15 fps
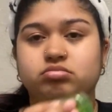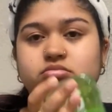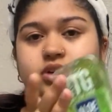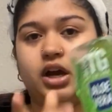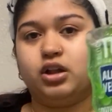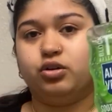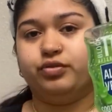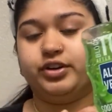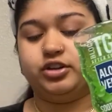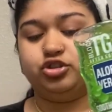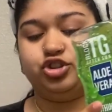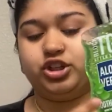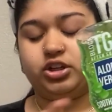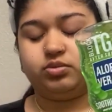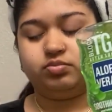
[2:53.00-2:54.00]
vera
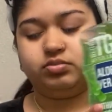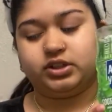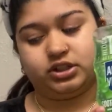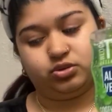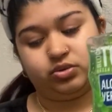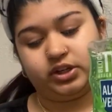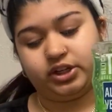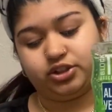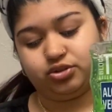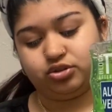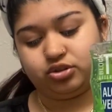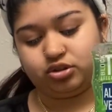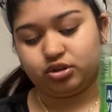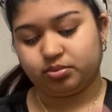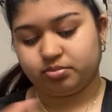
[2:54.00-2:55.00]
gel. That's what I use to
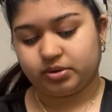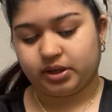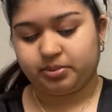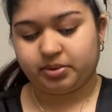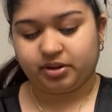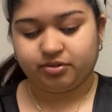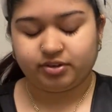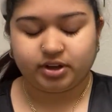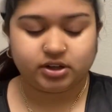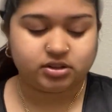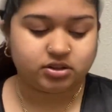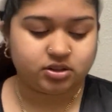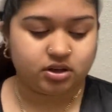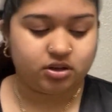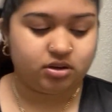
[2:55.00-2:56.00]
dermaplane my
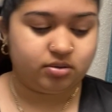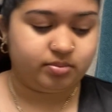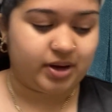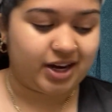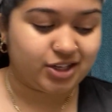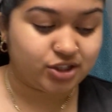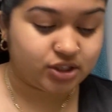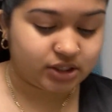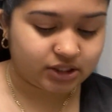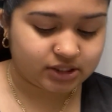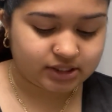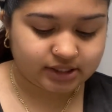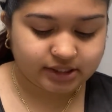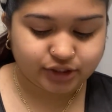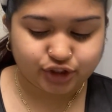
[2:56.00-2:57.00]
face. I just think
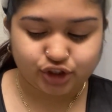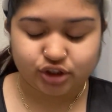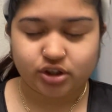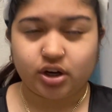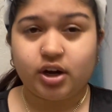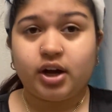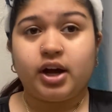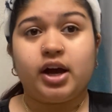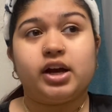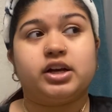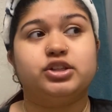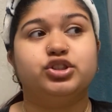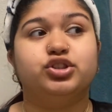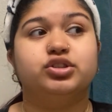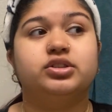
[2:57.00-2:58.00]
it's easier
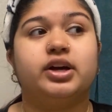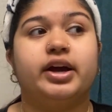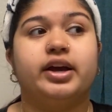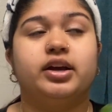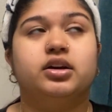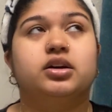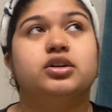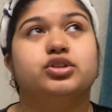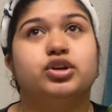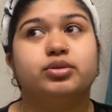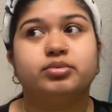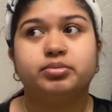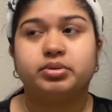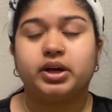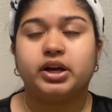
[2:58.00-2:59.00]
because there's like
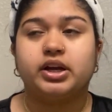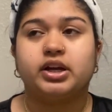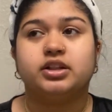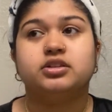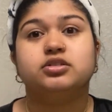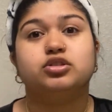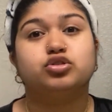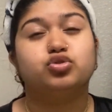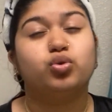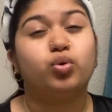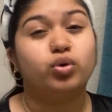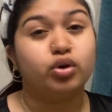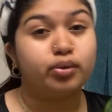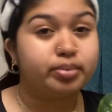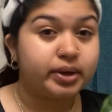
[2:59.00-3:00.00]
dermaplaning and then there's
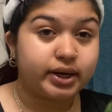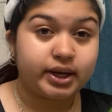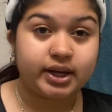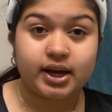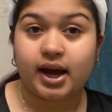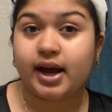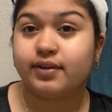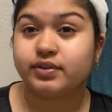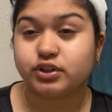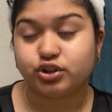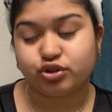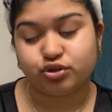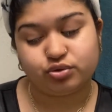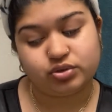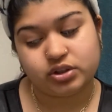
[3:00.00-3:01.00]
oil planing. I haven't
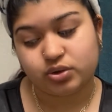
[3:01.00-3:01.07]
used an